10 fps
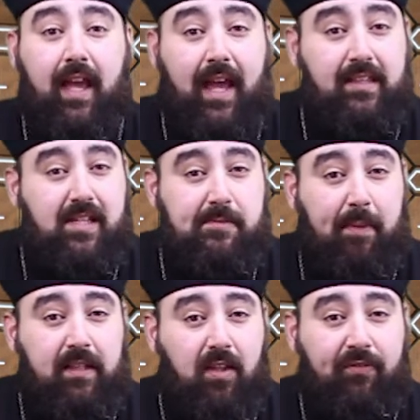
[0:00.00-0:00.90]
And
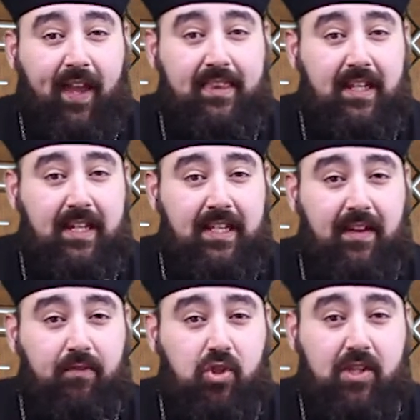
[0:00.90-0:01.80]
despite the fact that he
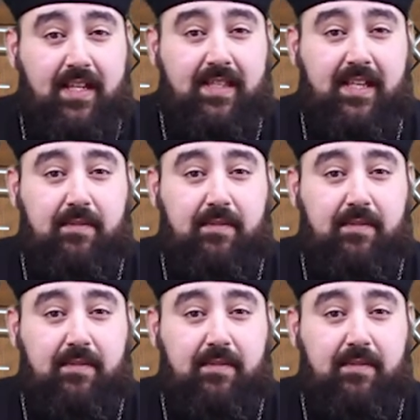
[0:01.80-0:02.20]
never sheds his